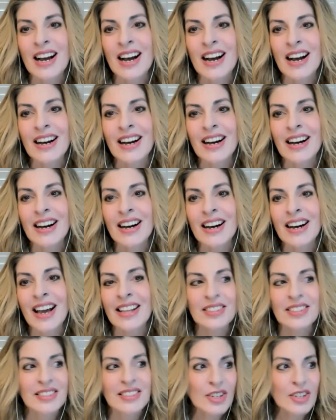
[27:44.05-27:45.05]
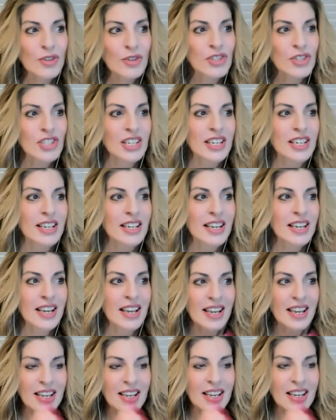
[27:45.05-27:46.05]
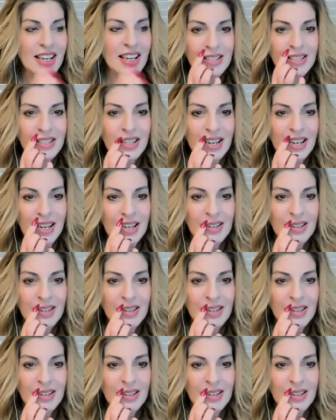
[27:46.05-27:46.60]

at Synergy, and